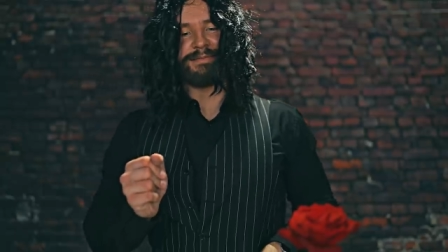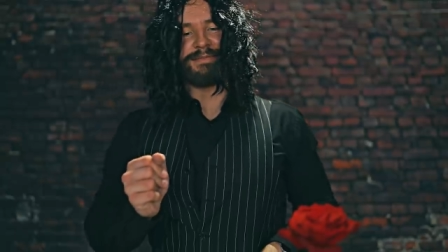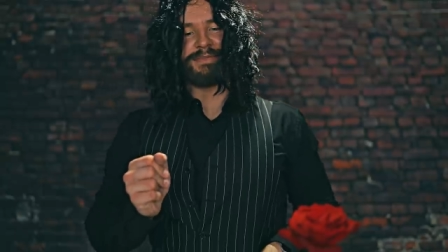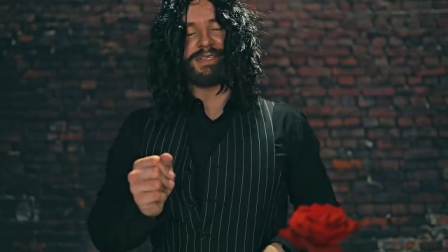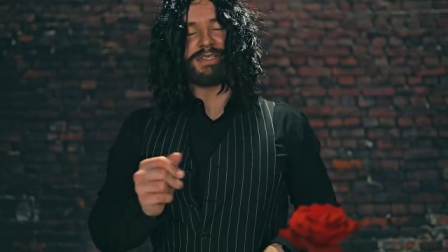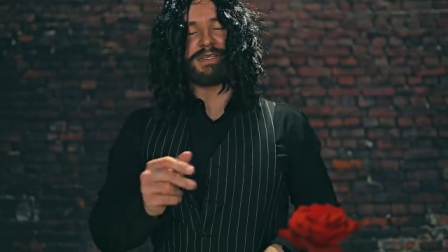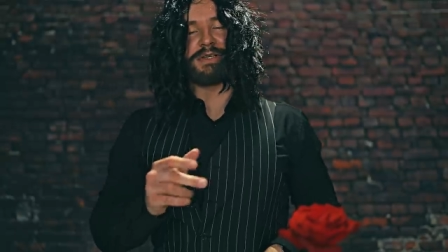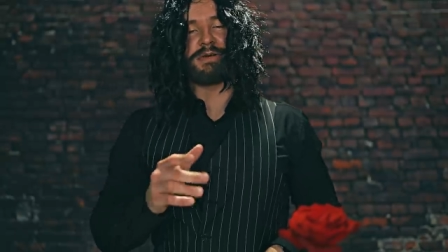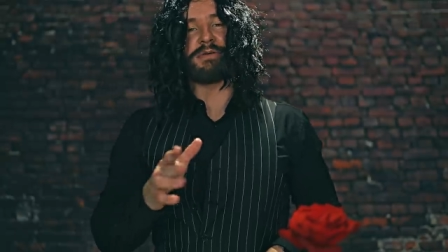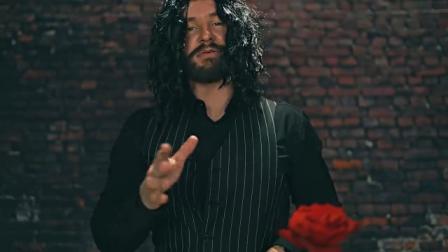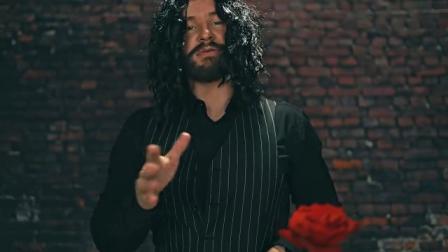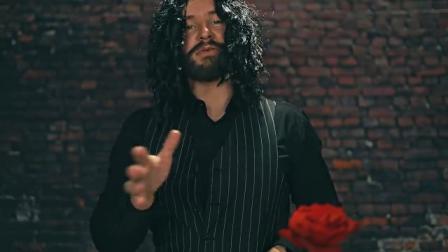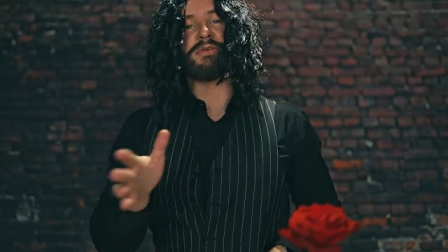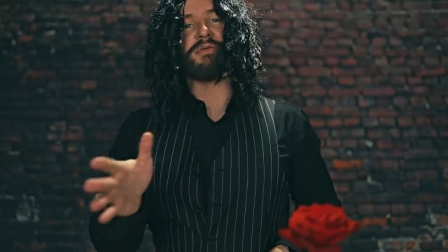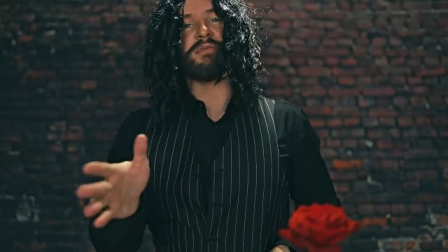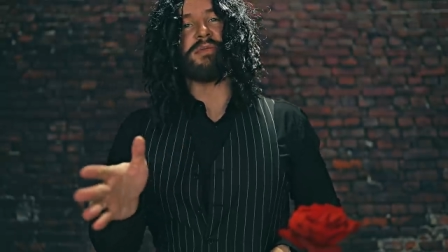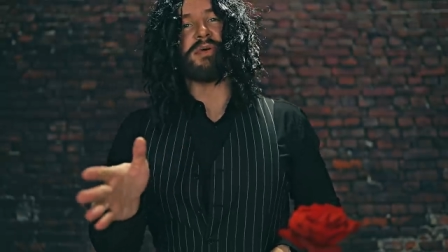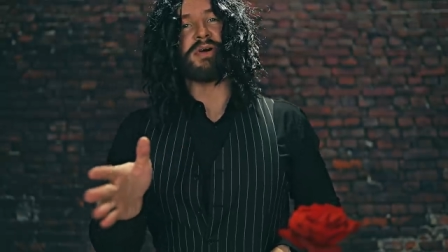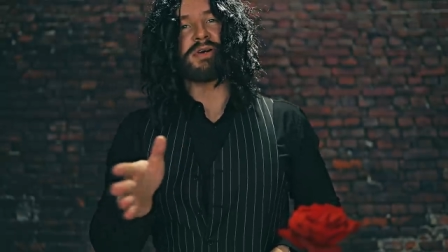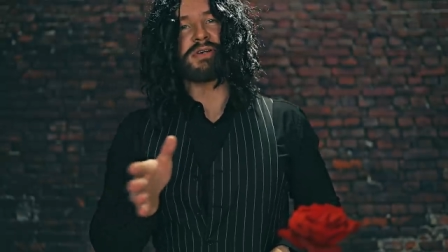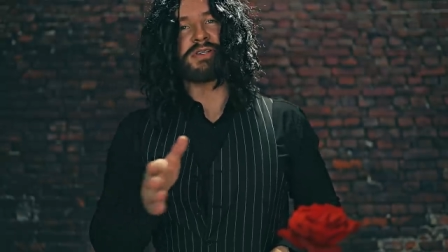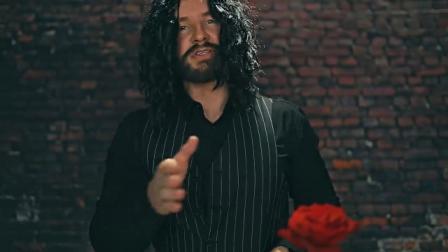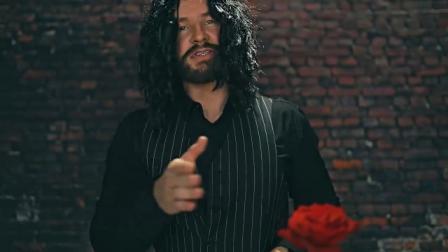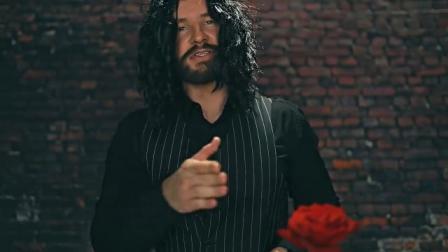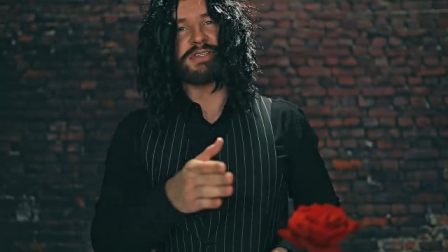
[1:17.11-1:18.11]
So you
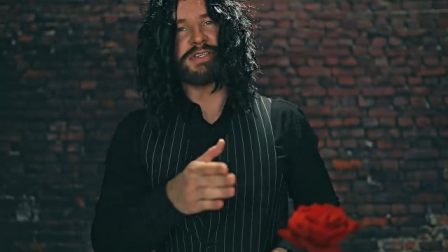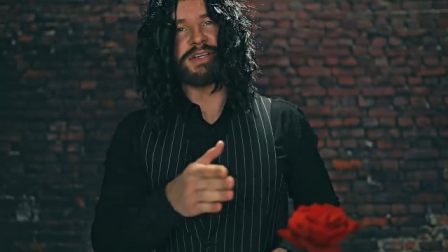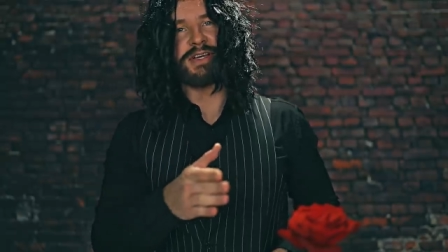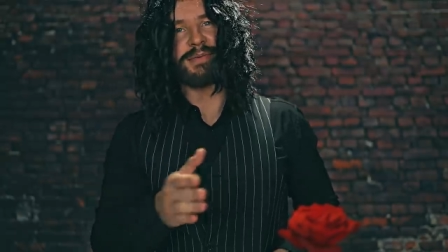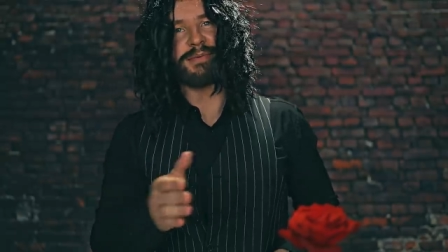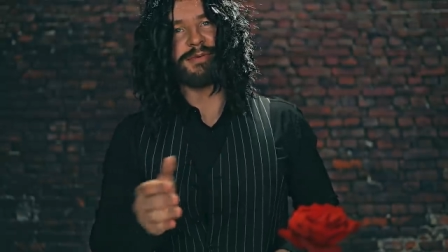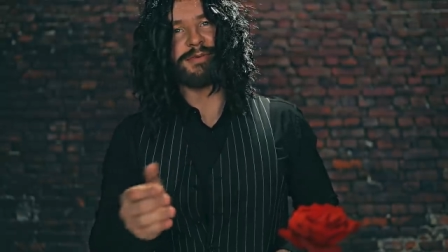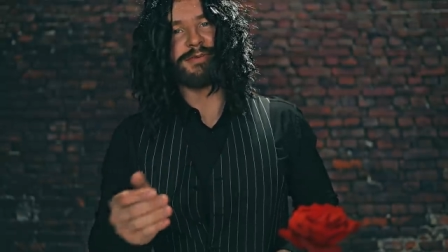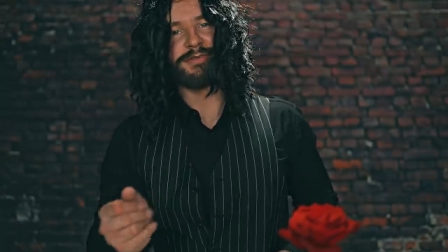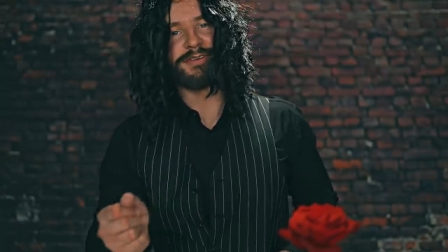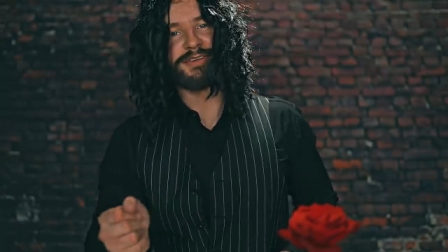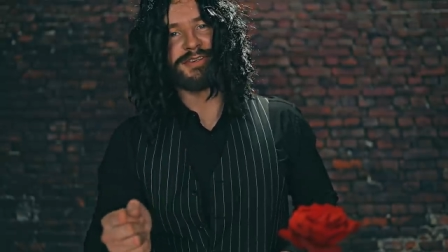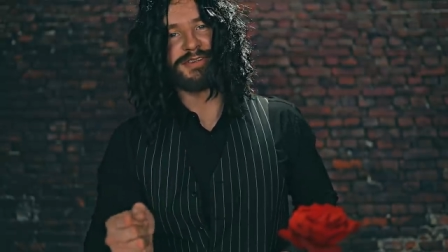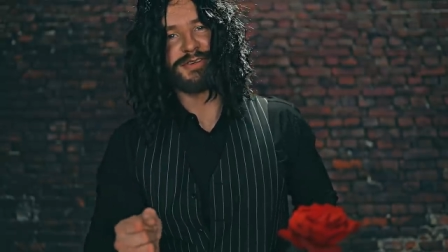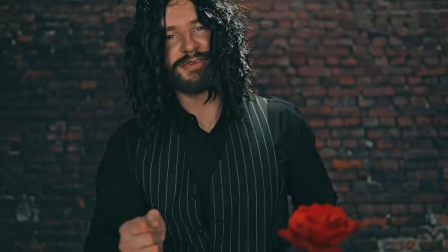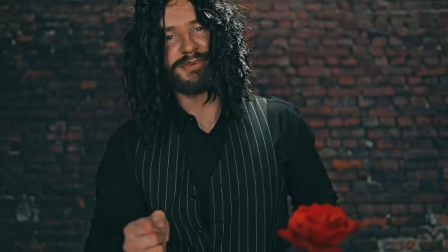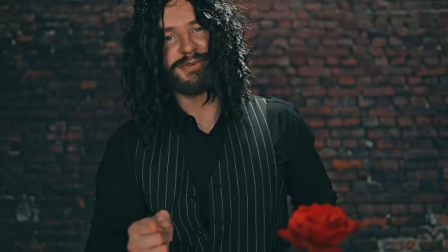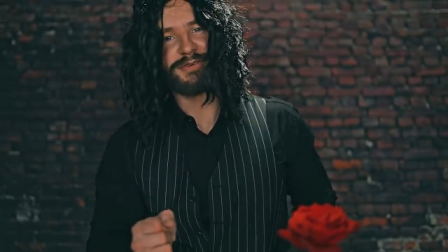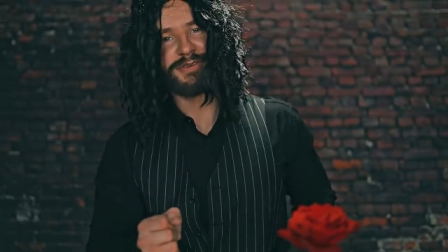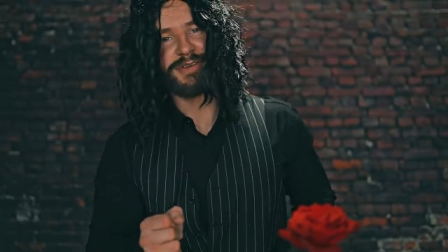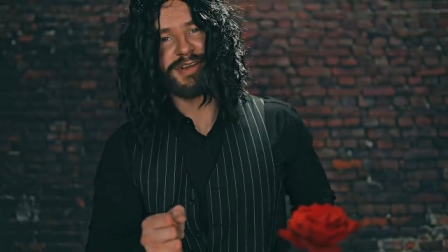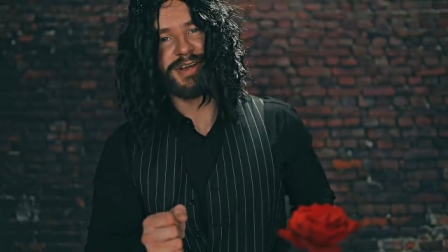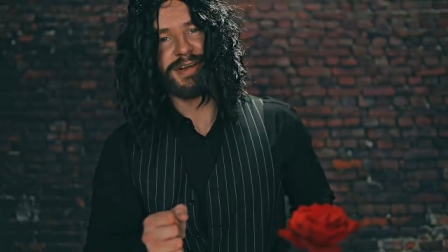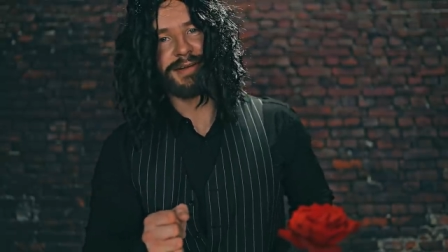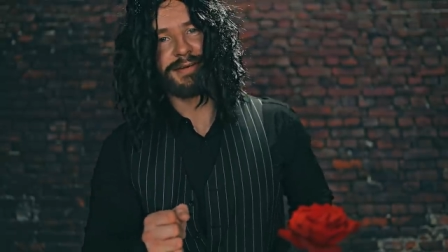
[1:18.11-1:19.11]
booked a table for two,
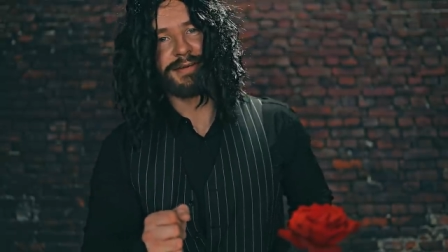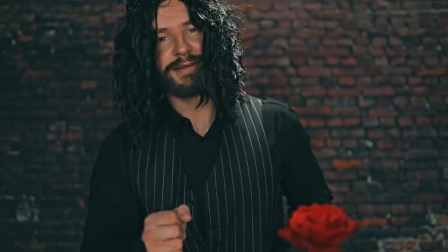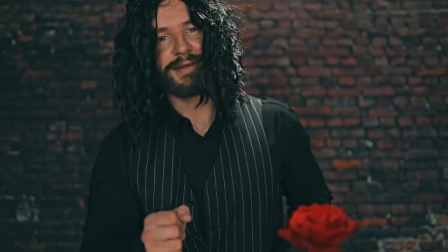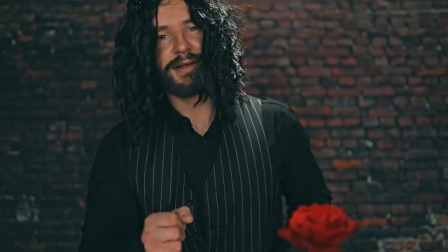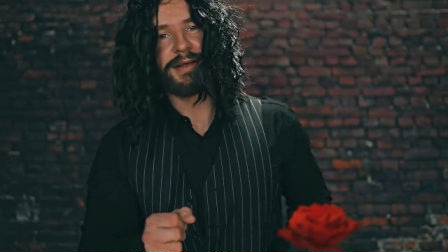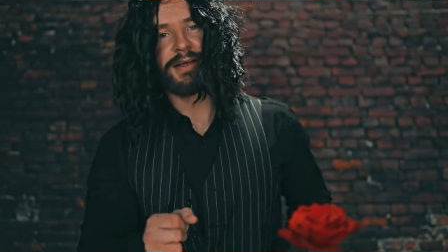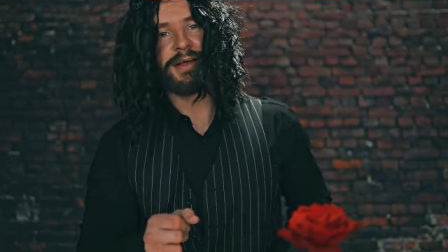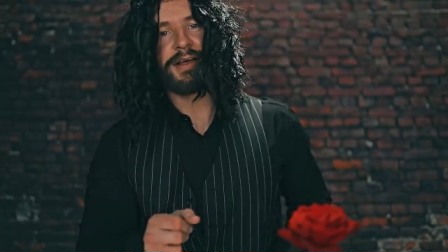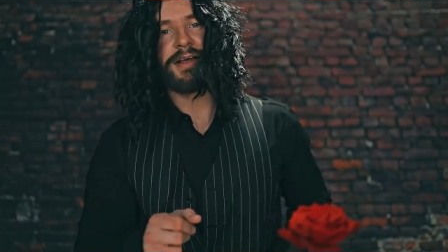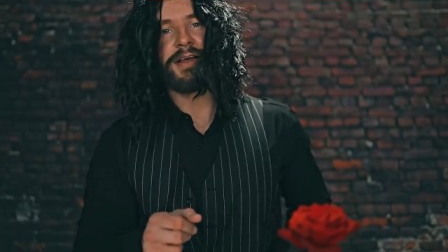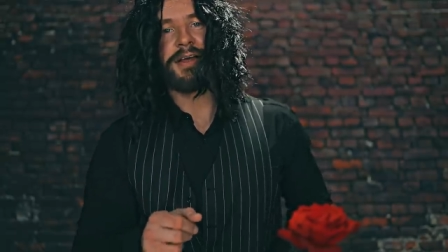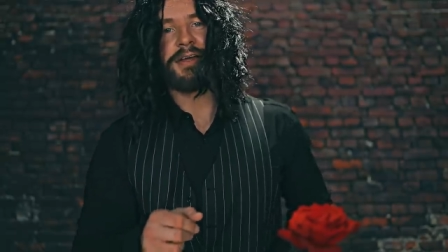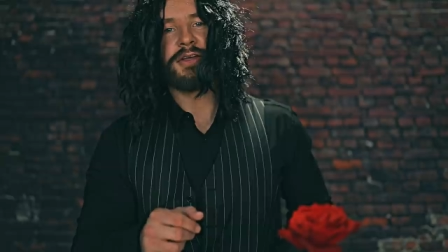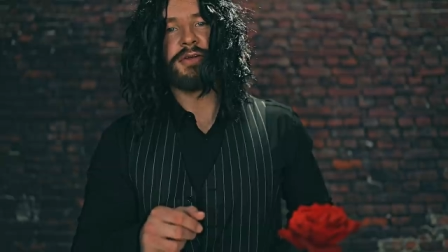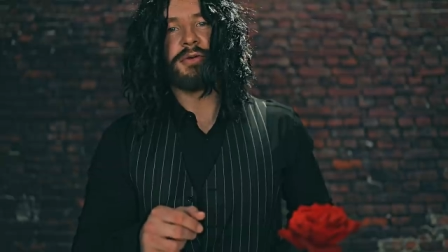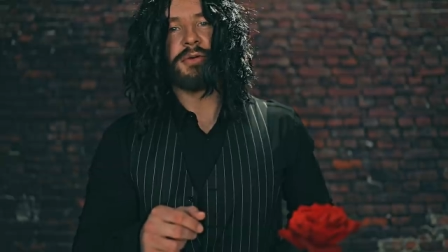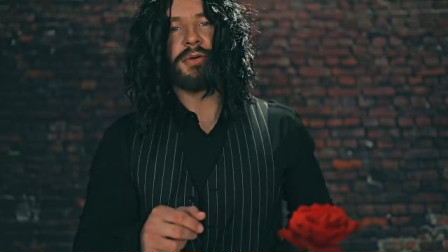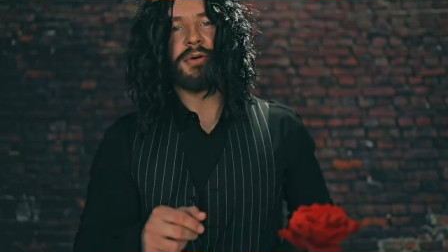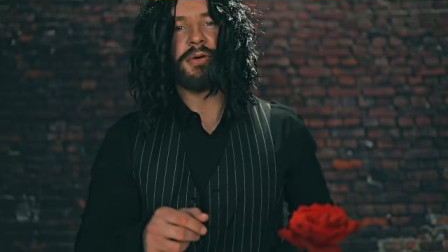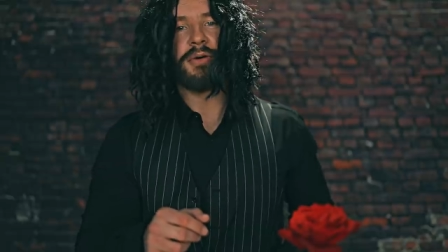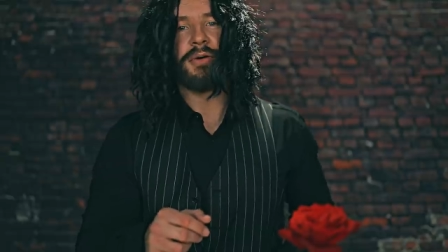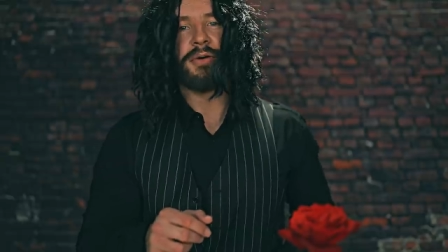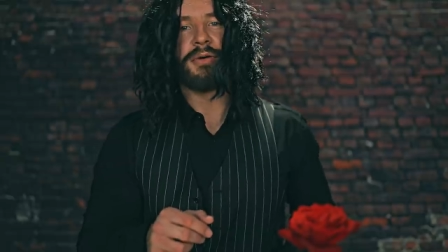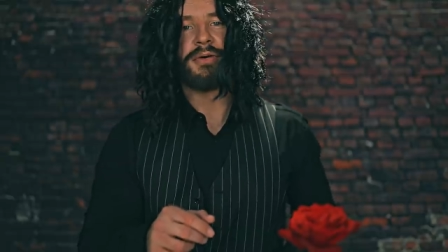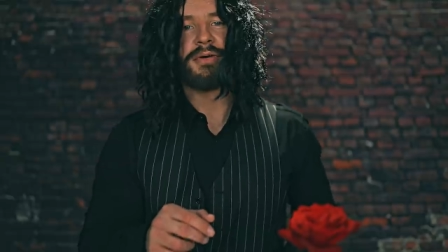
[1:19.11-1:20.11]
yet
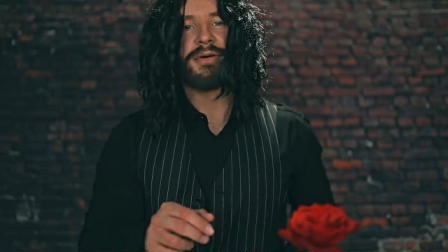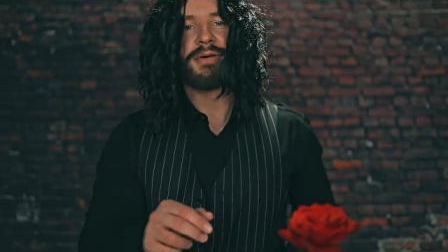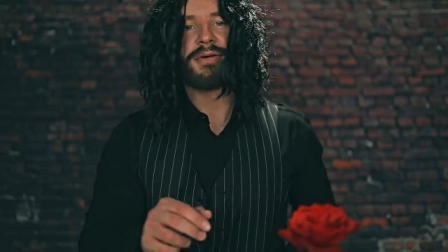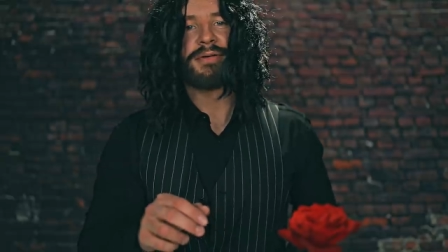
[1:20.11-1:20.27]
your